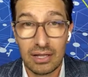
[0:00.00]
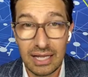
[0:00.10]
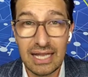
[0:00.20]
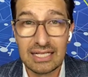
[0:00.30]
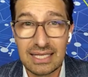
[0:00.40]

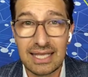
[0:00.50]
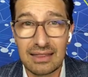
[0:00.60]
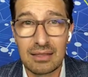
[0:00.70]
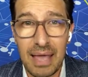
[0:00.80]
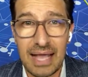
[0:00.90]
he needs to
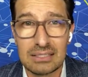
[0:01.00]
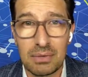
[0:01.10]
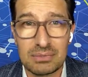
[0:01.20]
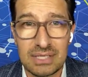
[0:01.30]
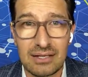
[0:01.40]
get the
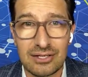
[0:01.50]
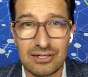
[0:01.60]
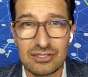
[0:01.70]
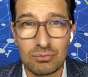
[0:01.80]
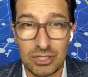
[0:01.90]
maximum
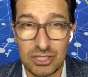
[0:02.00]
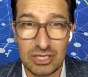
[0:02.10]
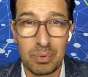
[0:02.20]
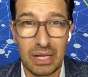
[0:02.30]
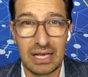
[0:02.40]
sentence, which
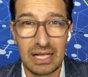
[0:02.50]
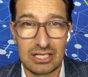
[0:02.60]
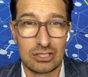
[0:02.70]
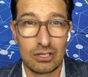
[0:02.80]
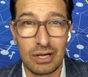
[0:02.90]
typically
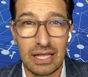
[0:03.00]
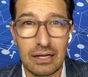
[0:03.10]
is thirty